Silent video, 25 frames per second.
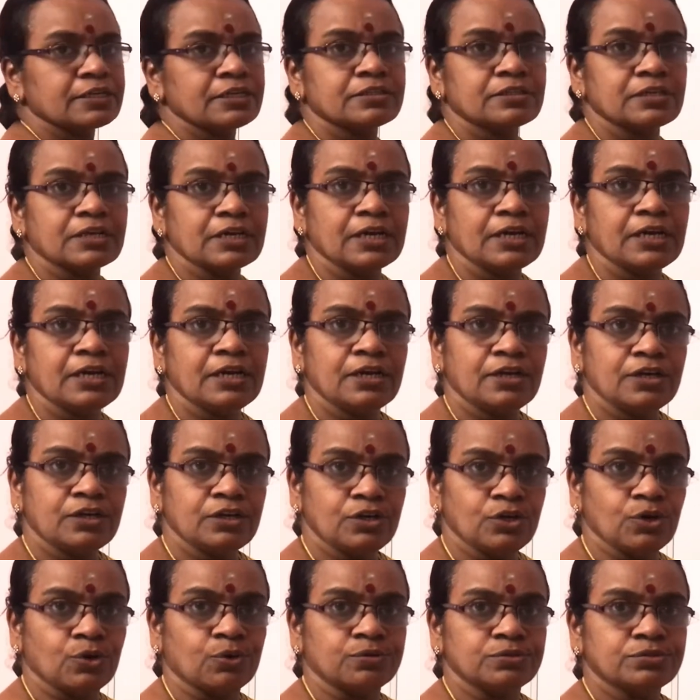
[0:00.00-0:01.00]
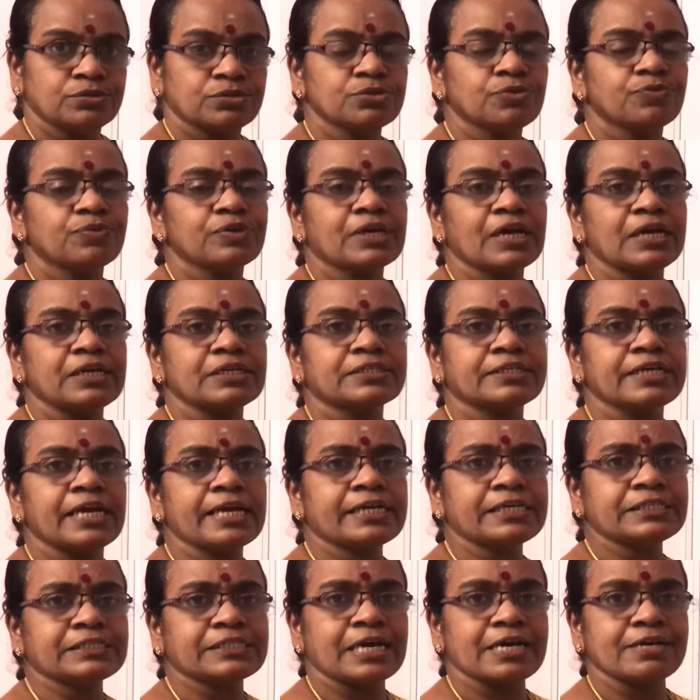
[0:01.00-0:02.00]
the 3 nodes. So we can
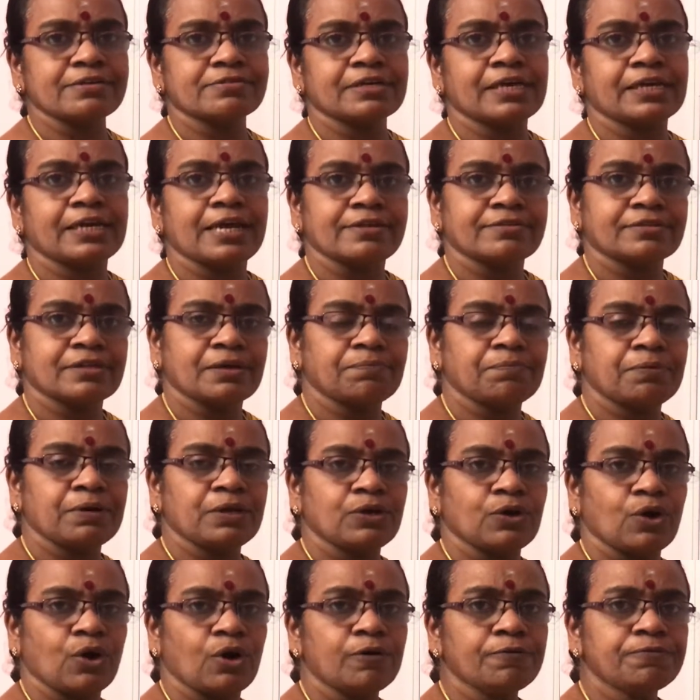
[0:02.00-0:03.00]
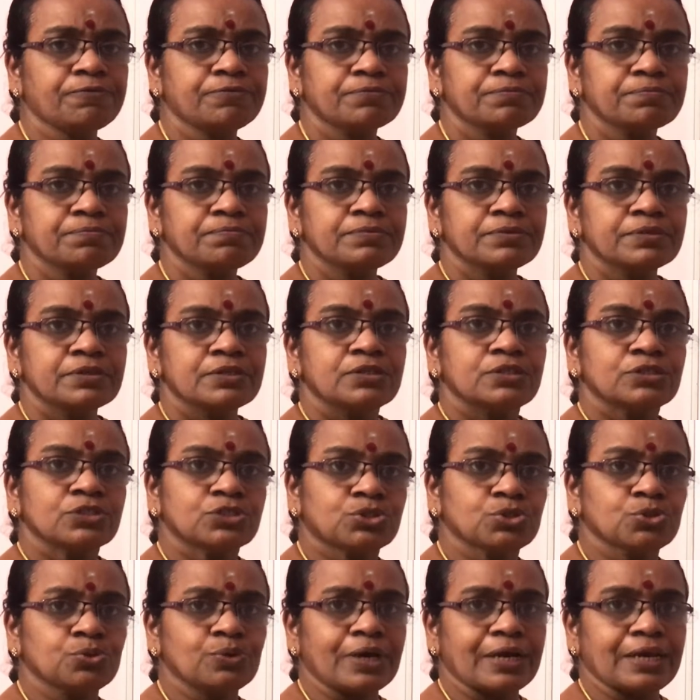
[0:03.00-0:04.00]
take it as an assembly of
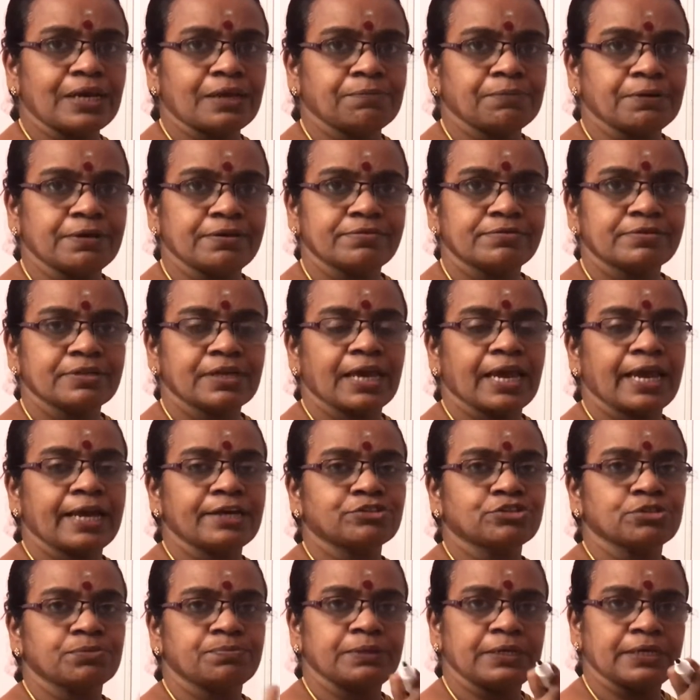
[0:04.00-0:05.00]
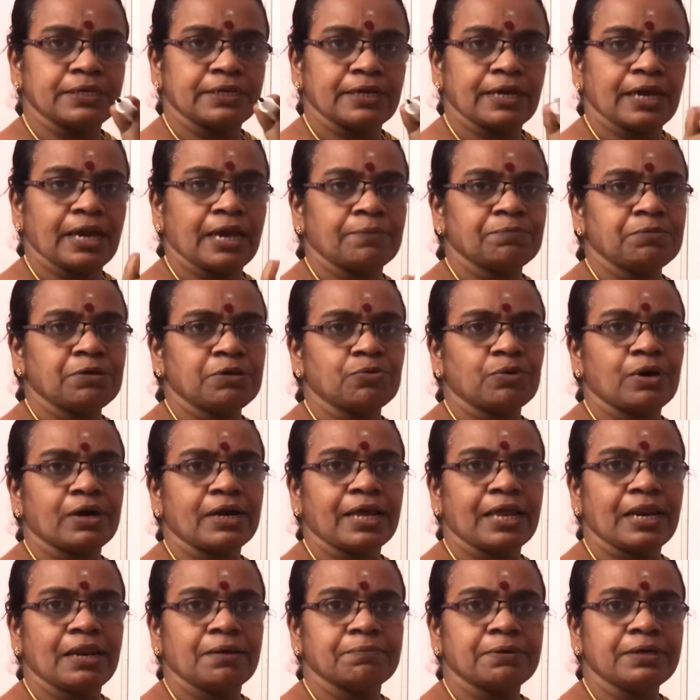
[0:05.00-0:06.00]
2 elements, A to B, AB one
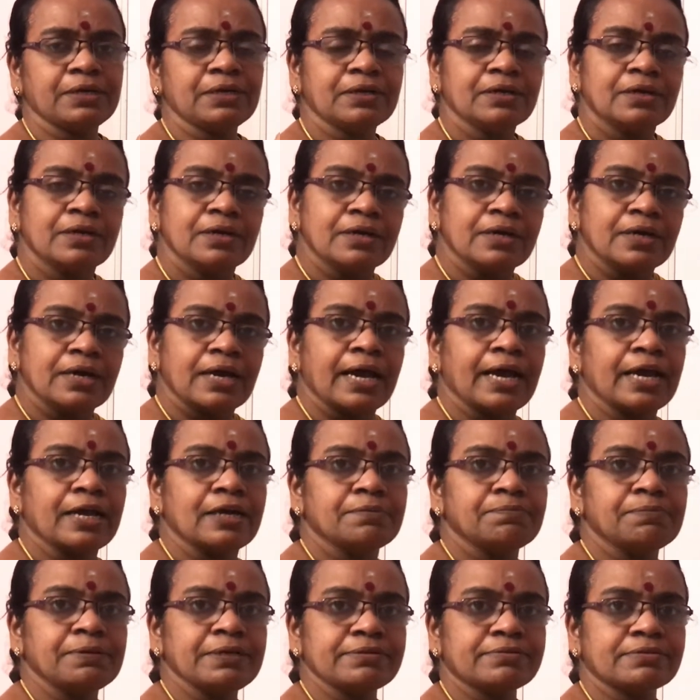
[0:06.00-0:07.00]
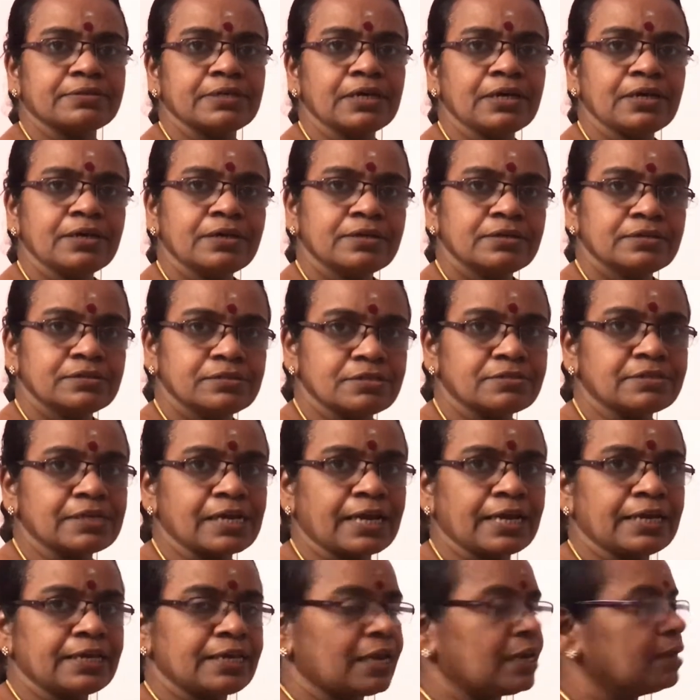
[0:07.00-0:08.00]
element and BC the
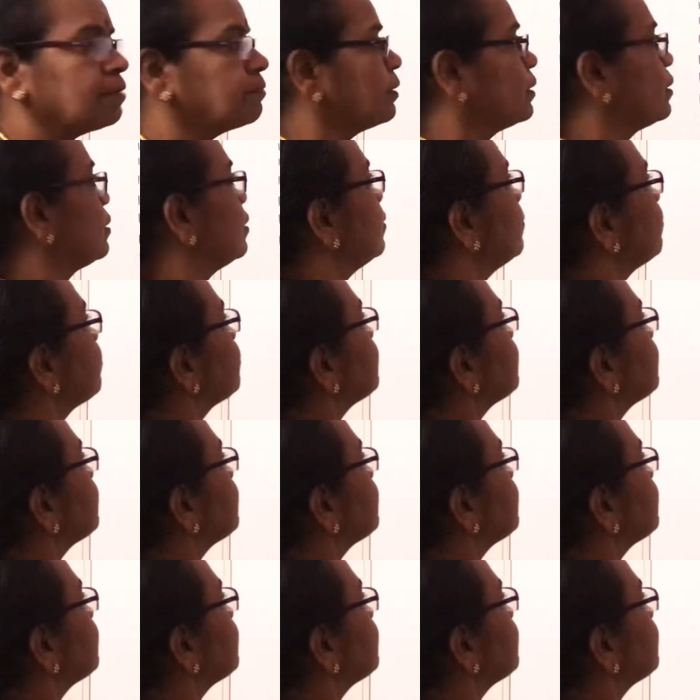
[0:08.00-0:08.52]
second element.